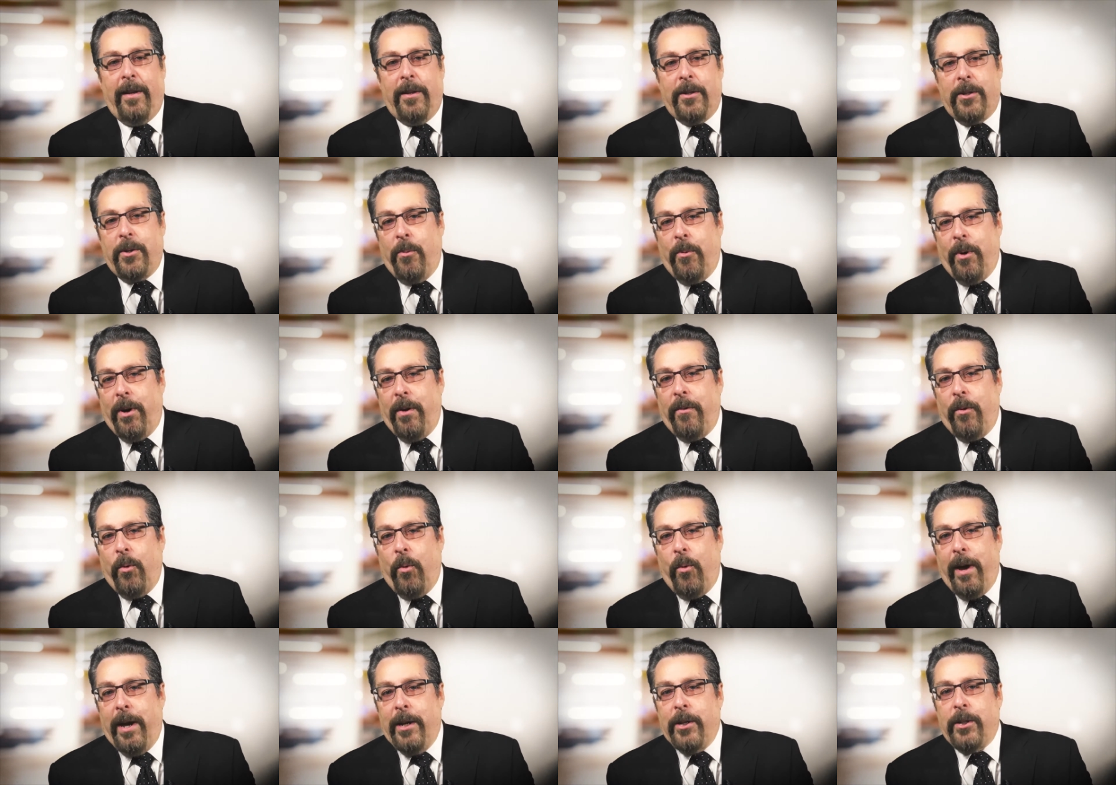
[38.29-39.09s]
So one of
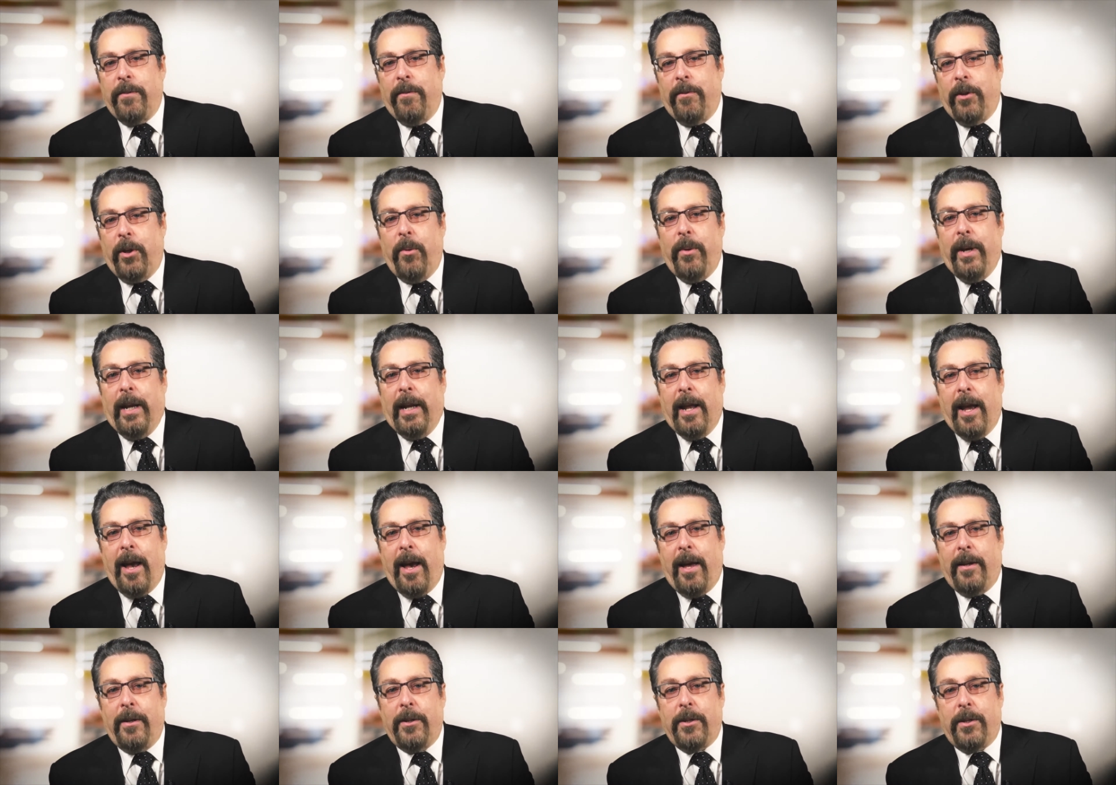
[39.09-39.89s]
the ways of doing
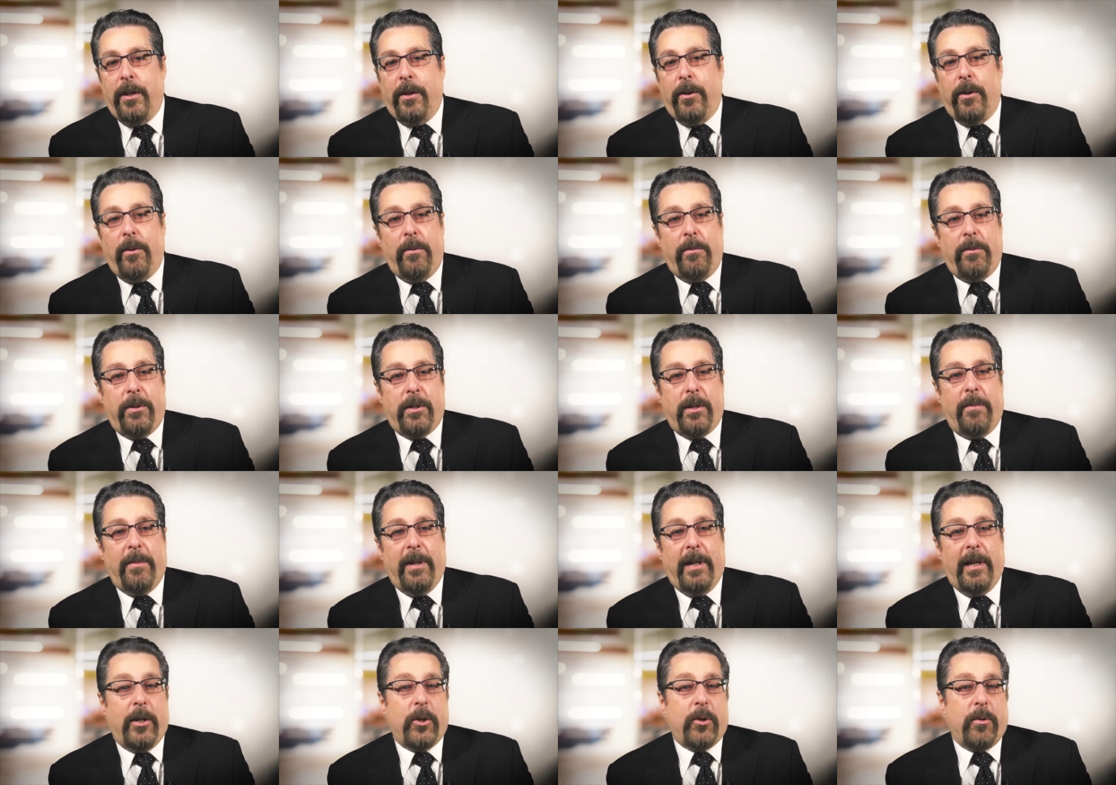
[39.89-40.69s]
that is to do
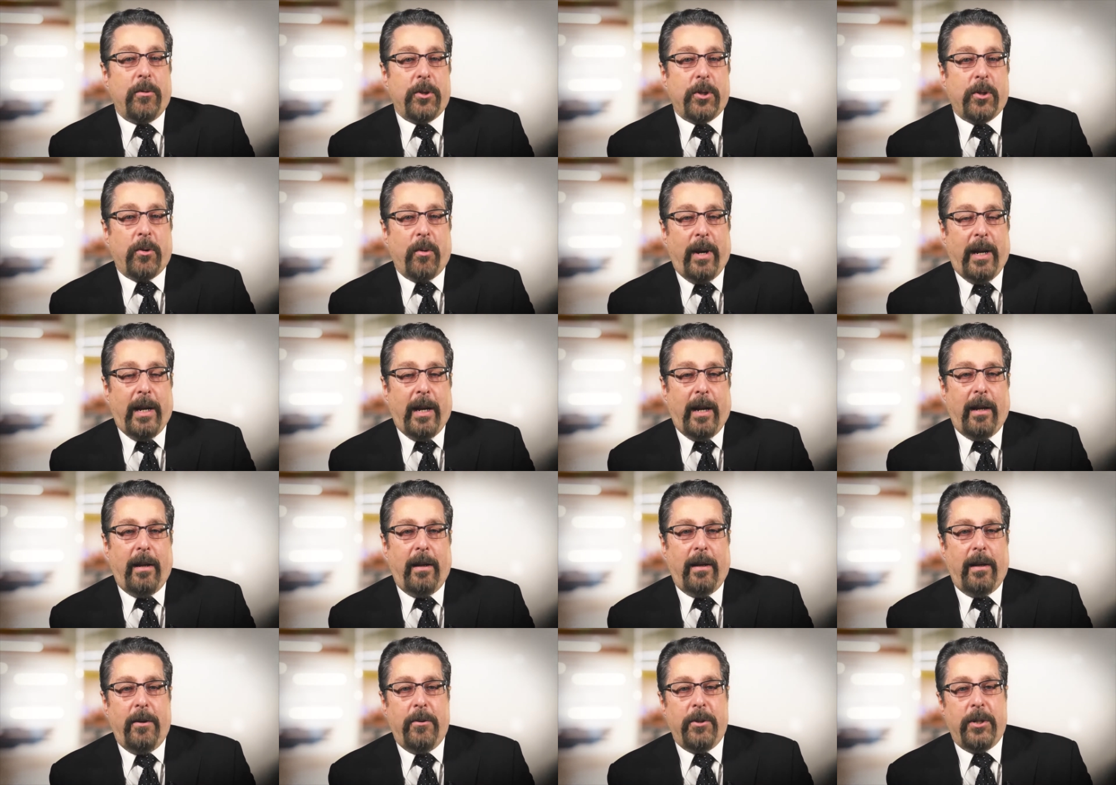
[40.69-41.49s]
some initial
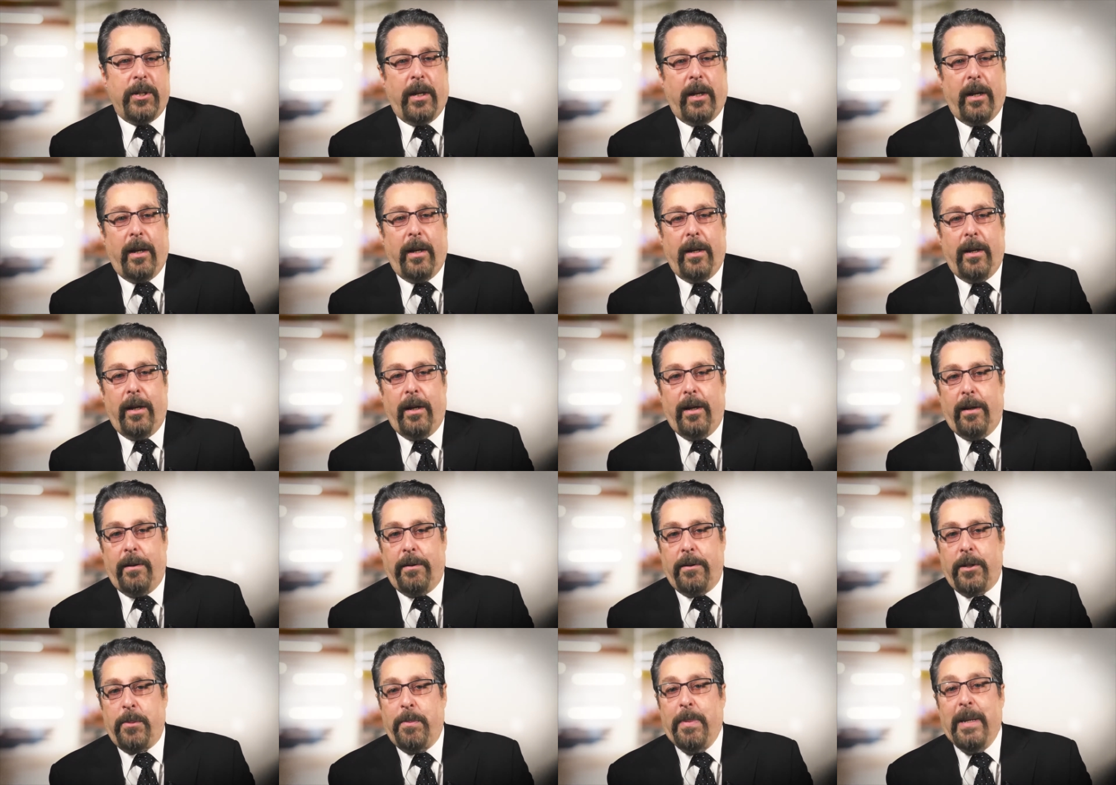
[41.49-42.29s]
screening using
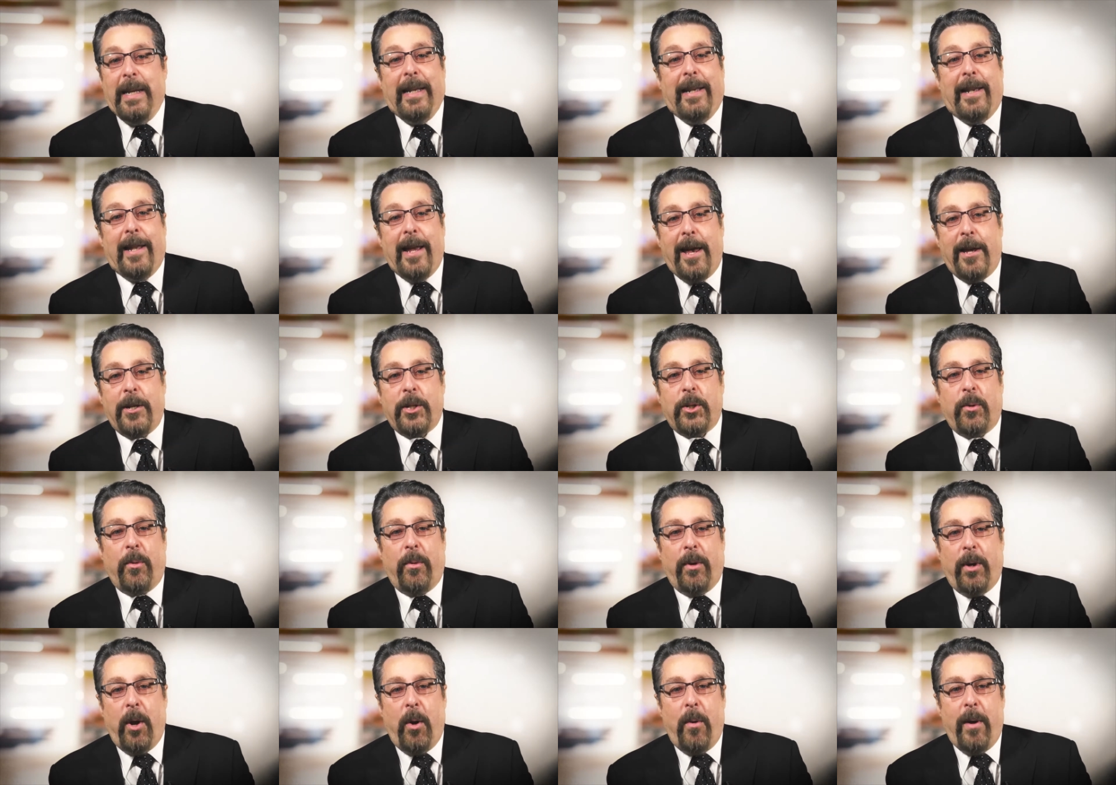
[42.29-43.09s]
a speed test
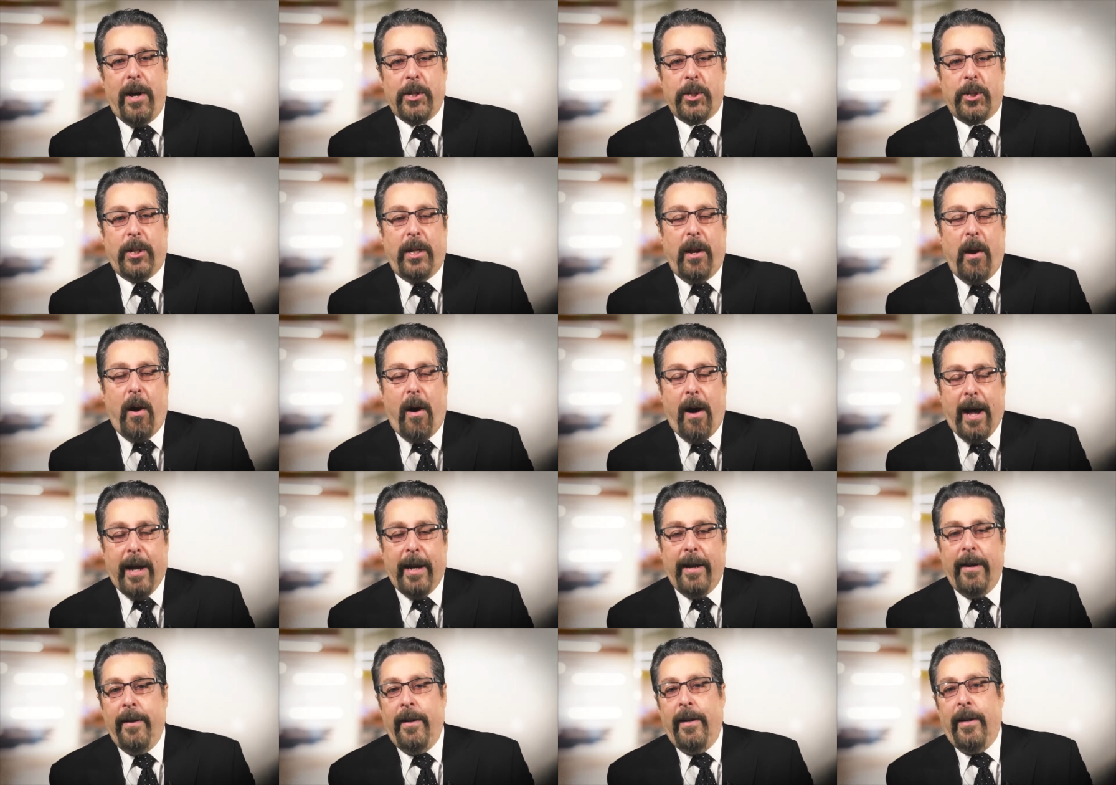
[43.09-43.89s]
or an
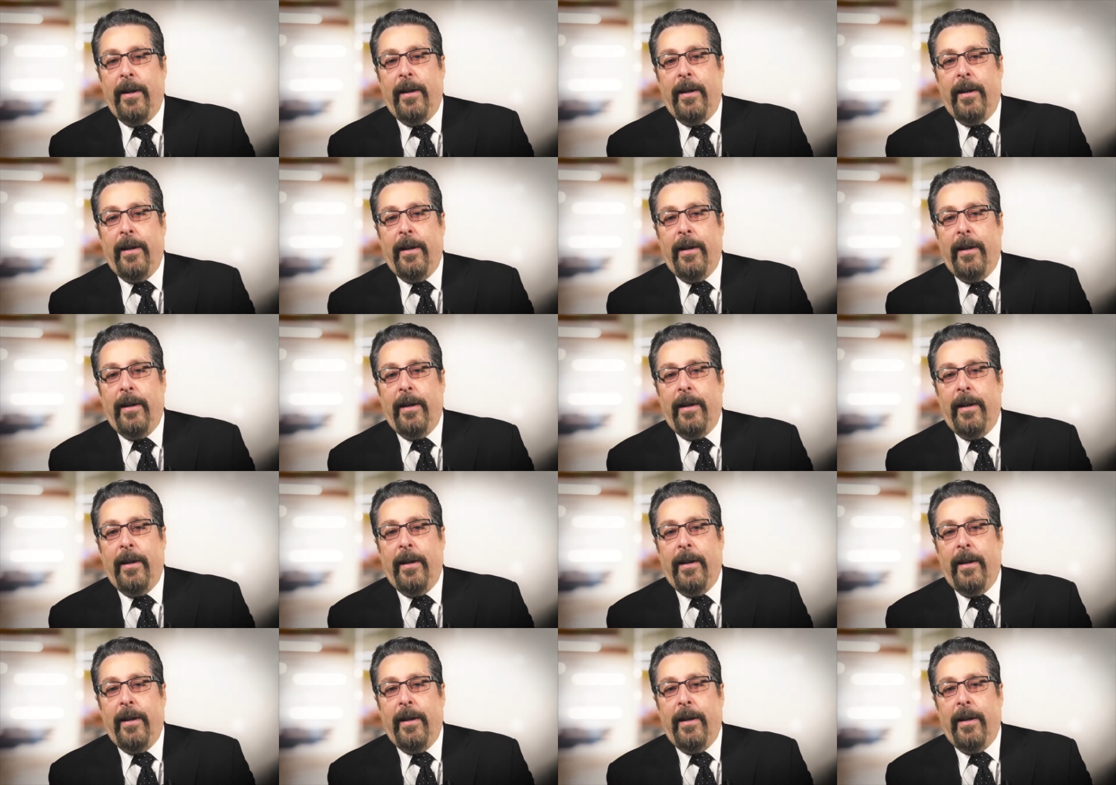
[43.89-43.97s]
OSDI.